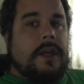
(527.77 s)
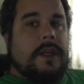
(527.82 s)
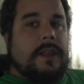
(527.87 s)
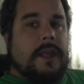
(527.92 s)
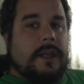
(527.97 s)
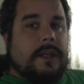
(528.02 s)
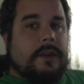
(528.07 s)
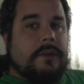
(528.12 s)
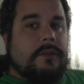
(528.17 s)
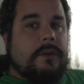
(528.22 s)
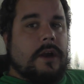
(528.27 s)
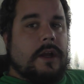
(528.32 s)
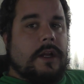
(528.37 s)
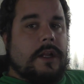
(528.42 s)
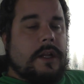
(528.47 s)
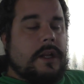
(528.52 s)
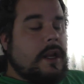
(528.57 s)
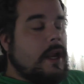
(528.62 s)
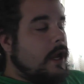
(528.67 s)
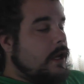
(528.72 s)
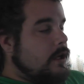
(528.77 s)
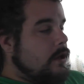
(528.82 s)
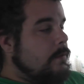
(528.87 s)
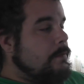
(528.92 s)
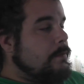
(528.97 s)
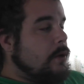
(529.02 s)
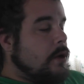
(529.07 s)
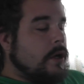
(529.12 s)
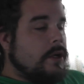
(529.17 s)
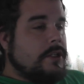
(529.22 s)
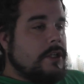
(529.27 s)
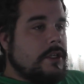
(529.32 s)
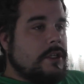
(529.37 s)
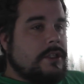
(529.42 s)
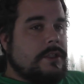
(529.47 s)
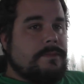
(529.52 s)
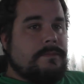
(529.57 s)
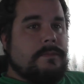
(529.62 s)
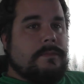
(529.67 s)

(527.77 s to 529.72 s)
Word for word: that can run it and you purchased